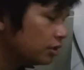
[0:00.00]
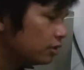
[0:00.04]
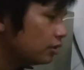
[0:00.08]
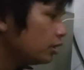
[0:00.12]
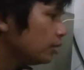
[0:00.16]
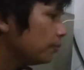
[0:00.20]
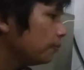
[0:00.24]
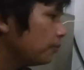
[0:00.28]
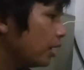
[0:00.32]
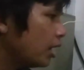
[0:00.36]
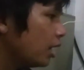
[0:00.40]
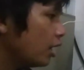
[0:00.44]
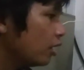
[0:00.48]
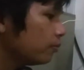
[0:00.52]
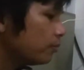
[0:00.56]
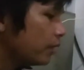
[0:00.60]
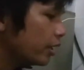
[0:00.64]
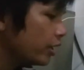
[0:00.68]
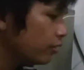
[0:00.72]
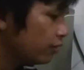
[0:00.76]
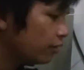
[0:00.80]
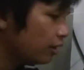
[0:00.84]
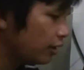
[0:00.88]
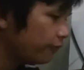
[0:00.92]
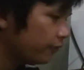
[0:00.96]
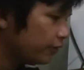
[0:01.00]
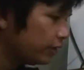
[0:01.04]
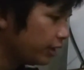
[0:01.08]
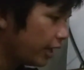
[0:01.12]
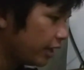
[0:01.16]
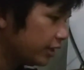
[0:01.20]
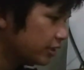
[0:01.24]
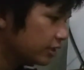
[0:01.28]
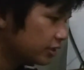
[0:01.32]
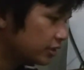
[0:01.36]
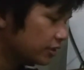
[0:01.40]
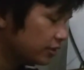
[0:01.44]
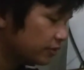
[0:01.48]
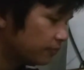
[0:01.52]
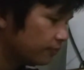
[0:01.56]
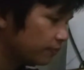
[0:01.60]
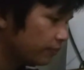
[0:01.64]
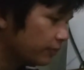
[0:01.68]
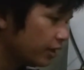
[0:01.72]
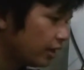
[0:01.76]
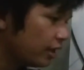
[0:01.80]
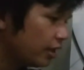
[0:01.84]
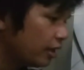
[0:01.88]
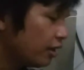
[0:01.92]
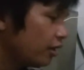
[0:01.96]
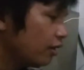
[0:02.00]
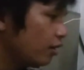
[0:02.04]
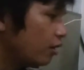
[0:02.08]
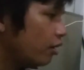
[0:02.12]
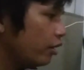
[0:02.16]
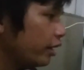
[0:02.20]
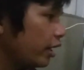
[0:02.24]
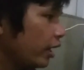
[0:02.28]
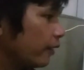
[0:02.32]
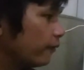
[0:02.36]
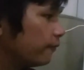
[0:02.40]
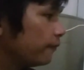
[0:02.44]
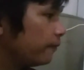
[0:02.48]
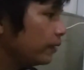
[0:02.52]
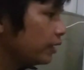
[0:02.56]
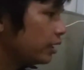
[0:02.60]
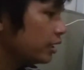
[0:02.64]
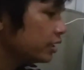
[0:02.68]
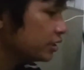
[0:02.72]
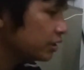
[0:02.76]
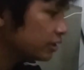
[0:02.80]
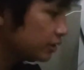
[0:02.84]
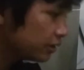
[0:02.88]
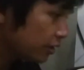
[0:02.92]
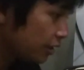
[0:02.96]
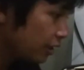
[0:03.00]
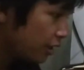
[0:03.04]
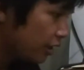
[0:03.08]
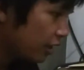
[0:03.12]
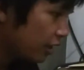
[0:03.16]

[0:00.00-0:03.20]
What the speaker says: about biography text. Okay, first,